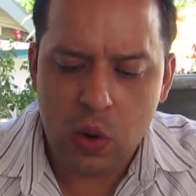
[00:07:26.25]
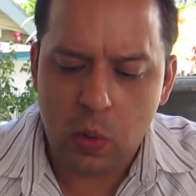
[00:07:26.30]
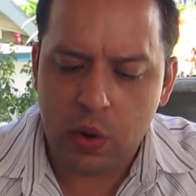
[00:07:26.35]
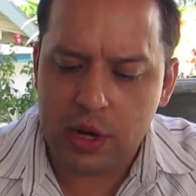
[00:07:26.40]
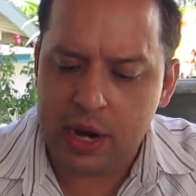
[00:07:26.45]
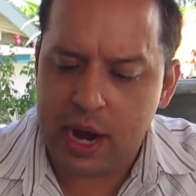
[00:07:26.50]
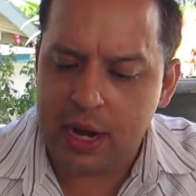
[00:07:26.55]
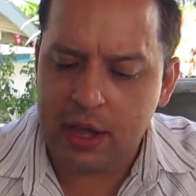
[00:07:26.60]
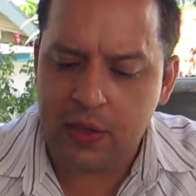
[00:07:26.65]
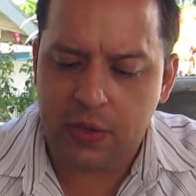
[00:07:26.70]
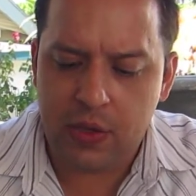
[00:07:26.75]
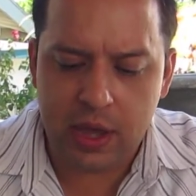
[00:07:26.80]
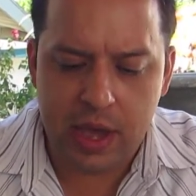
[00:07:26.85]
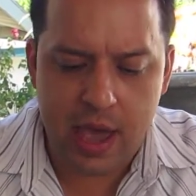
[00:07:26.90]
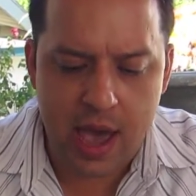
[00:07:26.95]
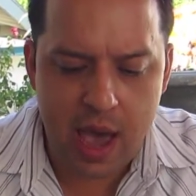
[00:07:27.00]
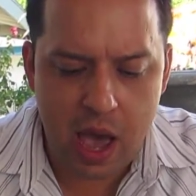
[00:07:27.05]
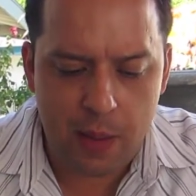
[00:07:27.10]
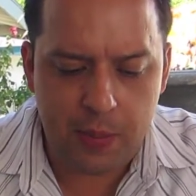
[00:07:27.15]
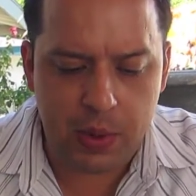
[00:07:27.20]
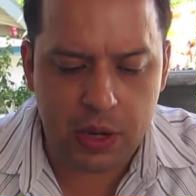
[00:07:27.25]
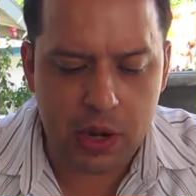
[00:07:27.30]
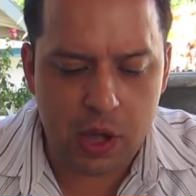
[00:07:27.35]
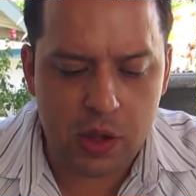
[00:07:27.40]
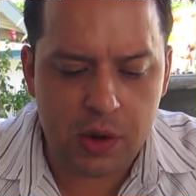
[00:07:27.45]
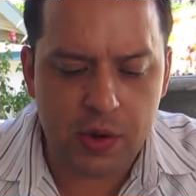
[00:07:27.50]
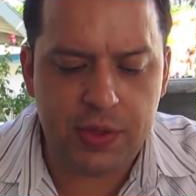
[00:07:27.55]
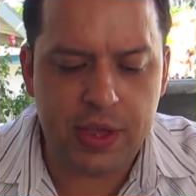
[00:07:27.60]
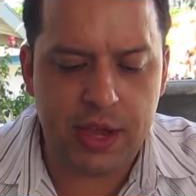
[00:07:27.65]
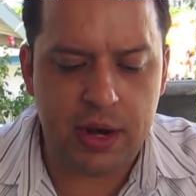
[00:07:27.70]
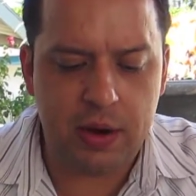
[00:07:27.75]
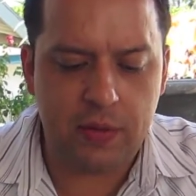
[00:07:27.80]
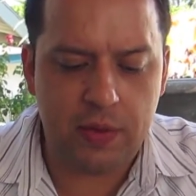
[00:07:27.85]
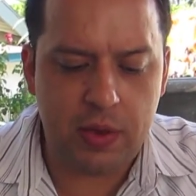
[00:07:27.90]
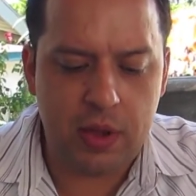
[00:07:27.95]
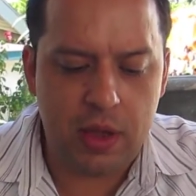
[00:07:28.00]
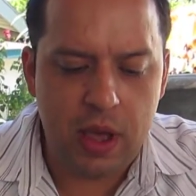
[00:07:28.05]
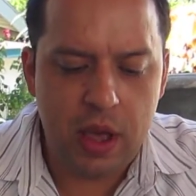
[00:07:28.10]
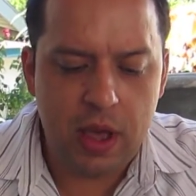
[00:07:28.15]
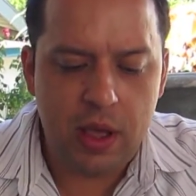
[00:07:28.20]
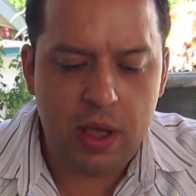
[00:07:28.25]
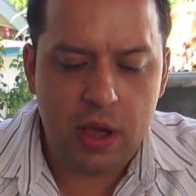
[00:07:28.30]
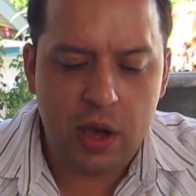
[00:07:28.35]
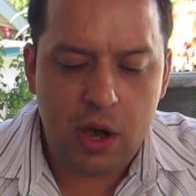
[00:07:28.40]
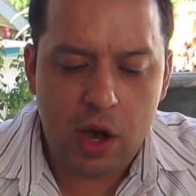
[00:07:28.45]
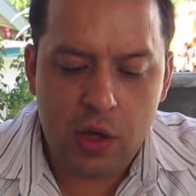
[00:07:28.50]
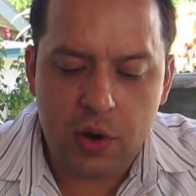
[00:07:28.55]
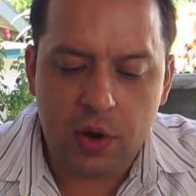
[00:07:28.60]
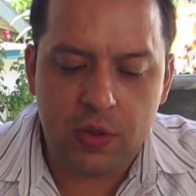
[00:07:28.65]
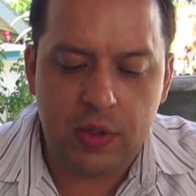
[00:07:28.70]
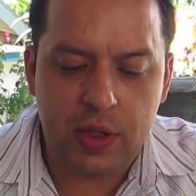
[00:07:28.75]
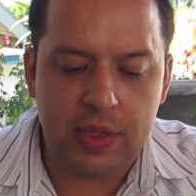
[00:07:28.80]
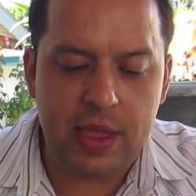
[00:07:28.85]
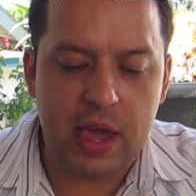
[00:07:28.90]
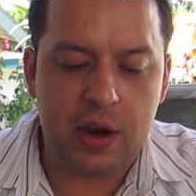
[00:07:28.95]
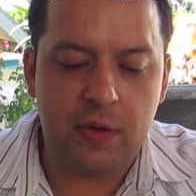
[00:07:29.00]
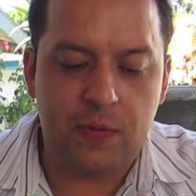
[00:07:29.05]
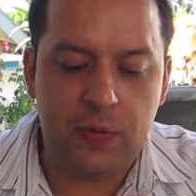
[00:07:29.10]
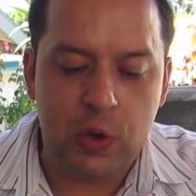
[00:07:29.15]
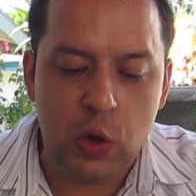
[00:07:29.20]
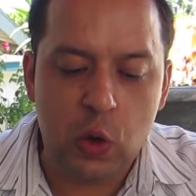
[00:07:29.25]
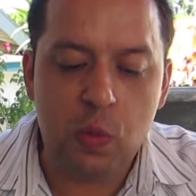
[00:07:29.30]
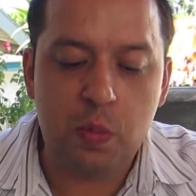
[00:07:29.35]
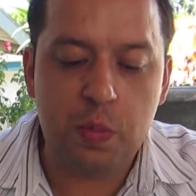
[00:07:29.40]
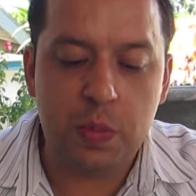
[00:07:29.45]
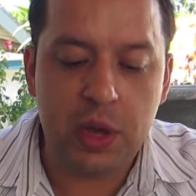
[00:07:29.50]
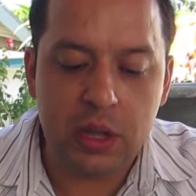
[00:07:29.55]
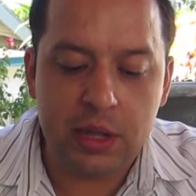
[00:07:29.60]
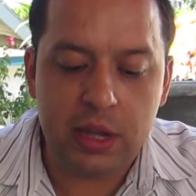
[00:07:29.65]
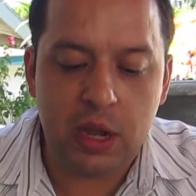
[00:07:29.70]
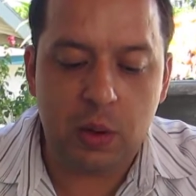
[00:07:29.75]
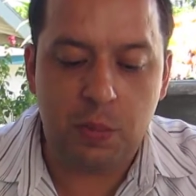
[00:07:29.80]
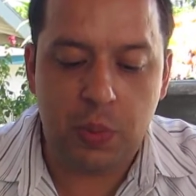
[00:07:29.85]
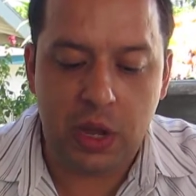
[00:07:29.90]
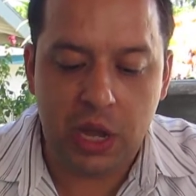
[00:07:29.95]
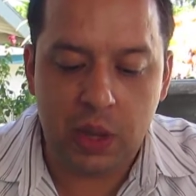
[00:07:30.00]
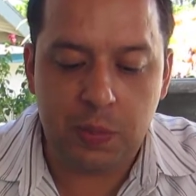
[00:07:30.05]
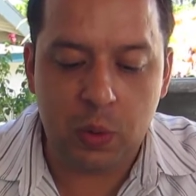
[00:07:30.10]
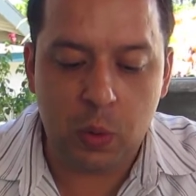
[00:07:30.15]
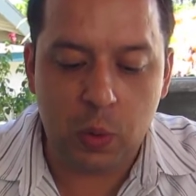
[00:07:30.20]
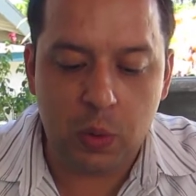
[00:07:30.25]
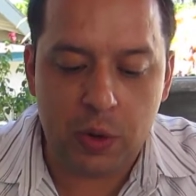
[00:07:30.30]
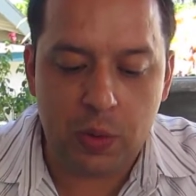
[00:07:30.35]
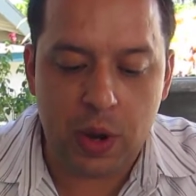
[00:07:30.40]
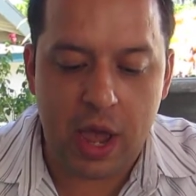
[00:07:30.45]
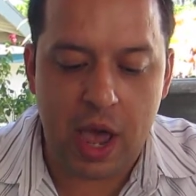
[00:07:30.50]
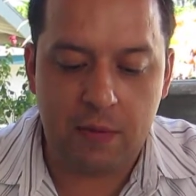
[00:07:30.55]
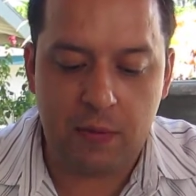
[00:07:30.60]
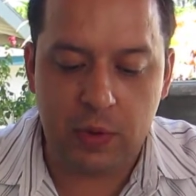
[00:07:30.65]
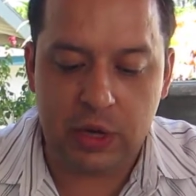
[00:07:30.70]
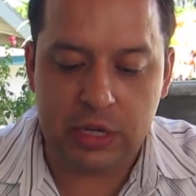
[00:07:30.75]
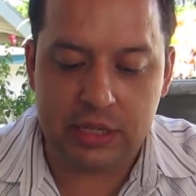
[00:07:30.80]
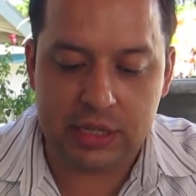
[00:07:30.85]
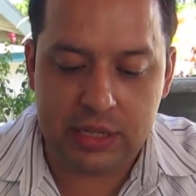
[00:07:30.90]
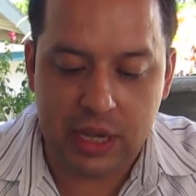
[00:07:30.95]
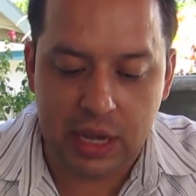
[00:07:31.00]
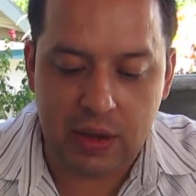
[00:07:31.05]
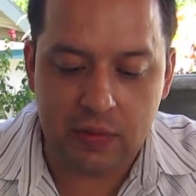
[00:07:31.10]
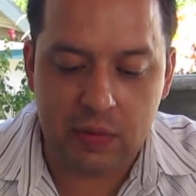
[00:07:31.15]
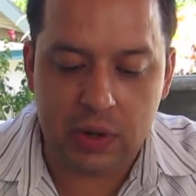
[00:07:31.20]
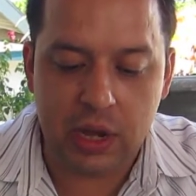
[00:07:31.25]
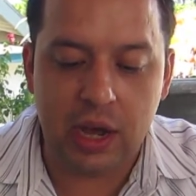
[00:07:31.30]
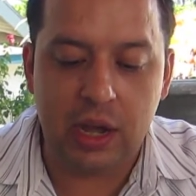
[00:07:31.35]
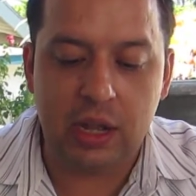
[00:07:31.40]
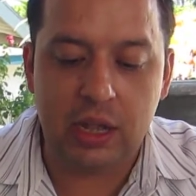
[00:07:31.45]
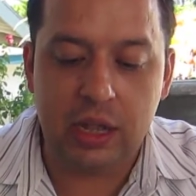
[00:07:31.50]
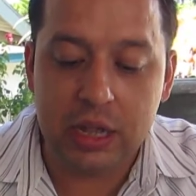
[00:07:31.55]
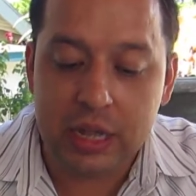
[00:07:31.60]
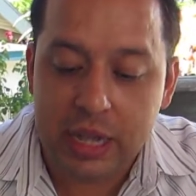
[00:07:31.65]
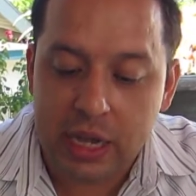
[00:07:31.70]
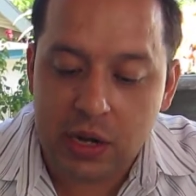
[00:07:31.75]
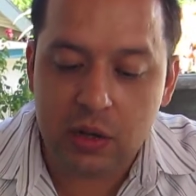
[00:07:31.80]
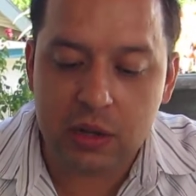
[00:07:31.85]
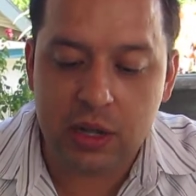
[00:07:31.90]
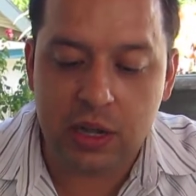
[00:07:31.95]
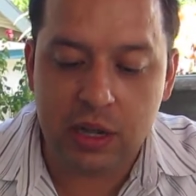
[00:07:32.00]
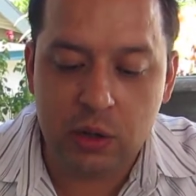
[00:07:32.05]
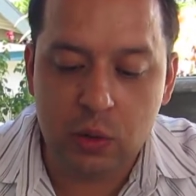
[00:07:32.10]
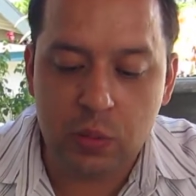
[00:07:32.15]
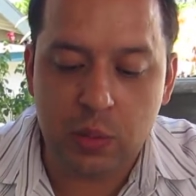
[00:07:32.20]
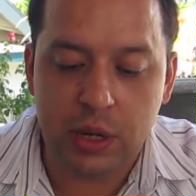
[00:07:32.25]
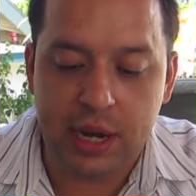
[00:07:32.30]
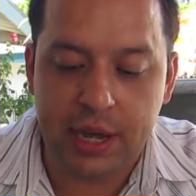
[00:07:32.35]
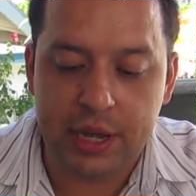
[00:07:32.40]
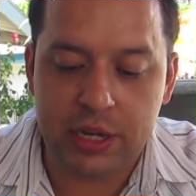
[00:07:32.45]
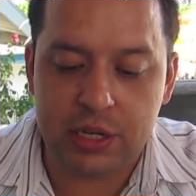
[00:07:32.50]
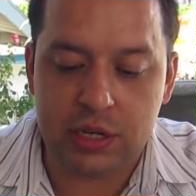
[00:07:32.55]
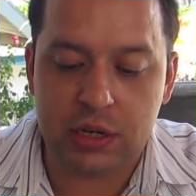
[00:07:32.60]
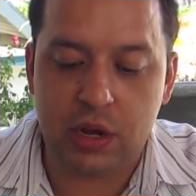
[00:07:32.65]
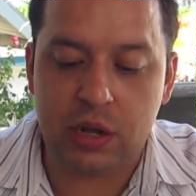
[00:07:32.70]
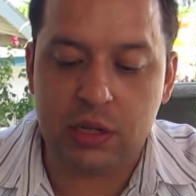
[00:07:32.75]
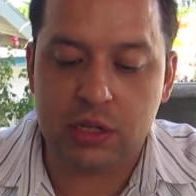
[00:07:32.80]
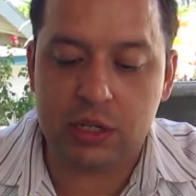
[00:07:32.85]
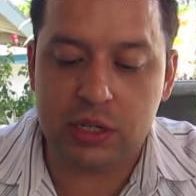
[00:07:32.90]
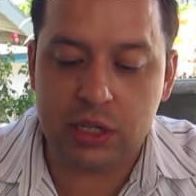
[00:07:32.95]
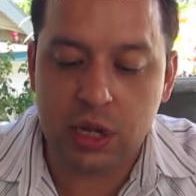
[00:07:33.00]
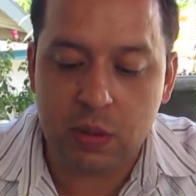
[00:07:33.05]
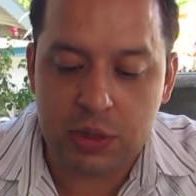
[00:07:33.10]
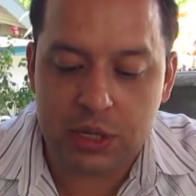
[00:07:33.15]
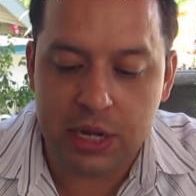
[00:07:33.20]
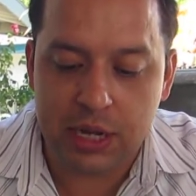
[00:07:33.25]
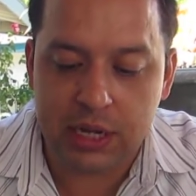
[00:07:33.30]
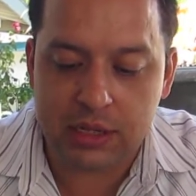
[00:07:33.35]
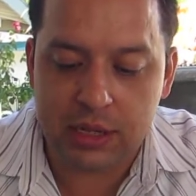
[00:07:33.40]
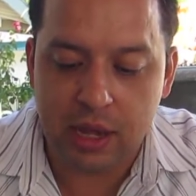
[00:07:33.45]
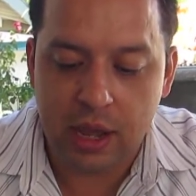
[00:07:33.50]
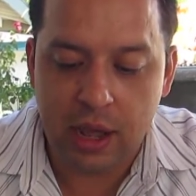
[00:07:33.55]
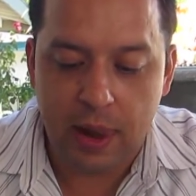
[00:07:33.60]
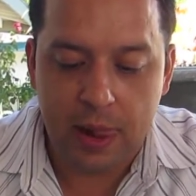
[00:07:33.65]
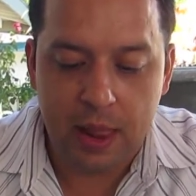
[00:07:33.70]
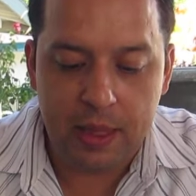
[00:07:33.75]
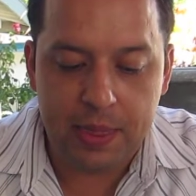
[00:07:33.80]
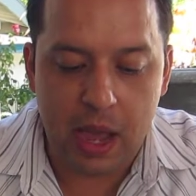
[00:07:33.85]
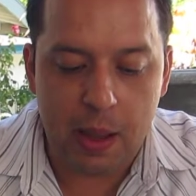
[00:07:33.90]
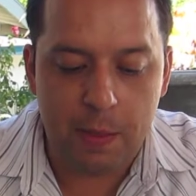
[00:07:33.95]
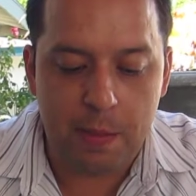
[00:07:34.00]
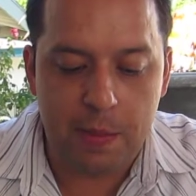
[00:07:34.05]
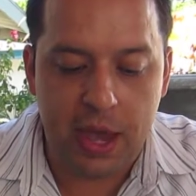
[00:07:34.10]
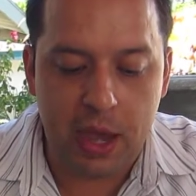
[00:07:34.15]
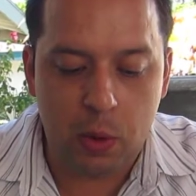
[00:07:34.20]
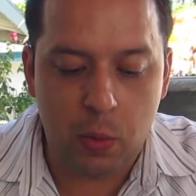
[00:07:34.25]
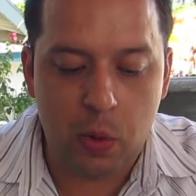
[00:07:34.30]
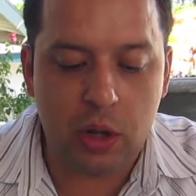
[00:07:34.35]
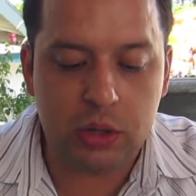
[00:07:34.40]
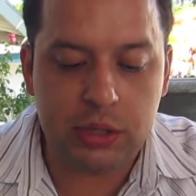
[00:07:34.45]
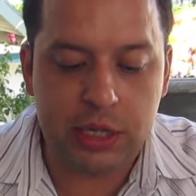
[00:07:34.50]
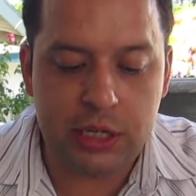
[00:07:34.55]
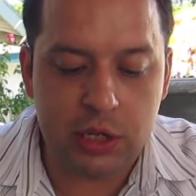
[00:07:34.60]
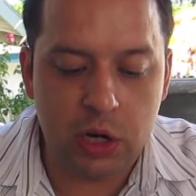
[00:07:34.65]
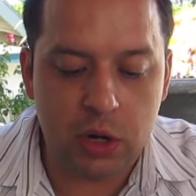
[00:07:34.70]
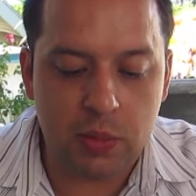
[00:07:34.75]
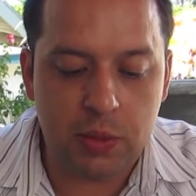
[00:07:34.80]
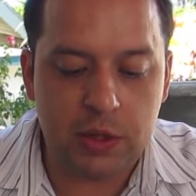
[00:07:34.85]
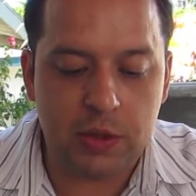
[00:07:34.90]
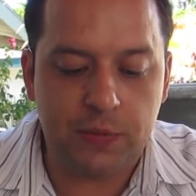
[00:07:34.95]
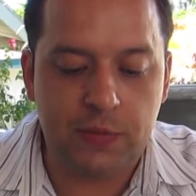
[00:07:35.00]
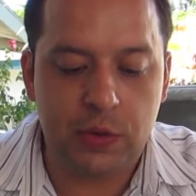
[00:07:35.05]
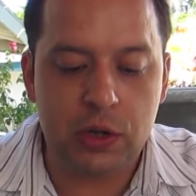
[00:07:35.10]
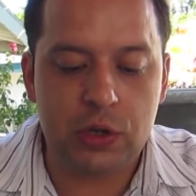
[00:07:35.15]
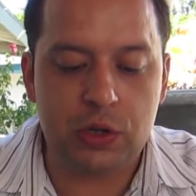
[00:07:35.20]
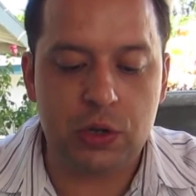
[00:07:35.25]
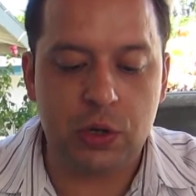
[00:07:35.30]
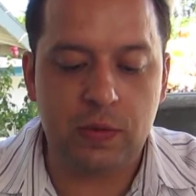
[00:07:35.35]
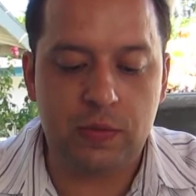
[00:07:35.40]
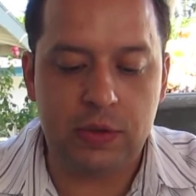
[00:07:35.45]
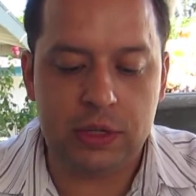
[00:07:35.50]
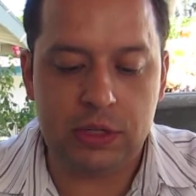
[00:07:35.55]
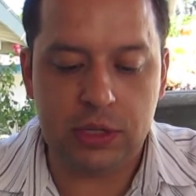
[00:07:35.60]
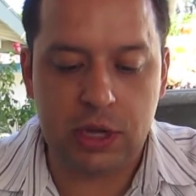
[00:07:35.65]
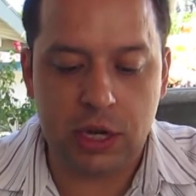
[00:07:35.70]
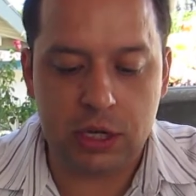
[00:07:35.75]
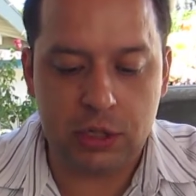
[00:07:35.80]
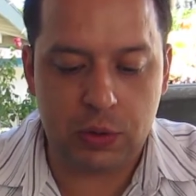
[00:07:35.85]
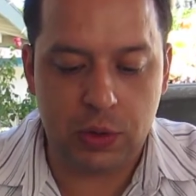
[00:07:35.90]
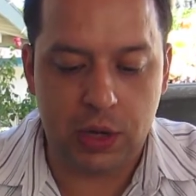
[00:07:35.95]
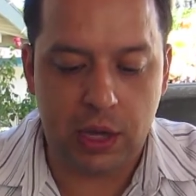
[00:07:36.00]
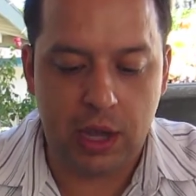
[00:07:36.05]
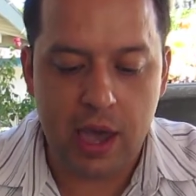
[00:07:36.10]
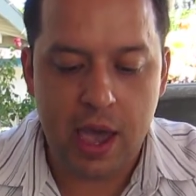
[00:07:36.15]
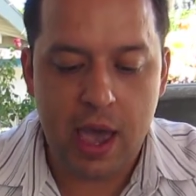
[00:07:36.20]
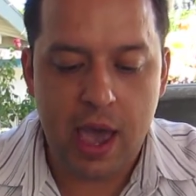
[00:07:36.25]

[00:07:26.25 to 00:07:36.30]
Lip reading: Would anything happen other than that a few million people would have received a little illumination on subjects that may well determine the future of this country,